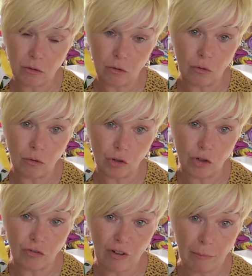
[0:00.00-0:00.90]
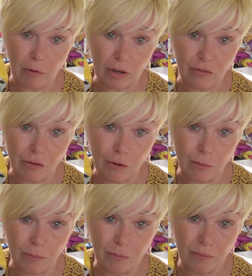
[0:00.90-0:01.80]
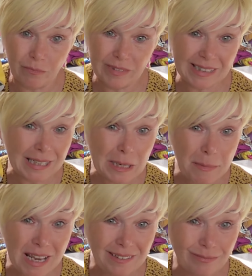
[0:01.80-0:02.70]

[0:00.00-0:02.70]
gorgeous fabric for. See you in a minute.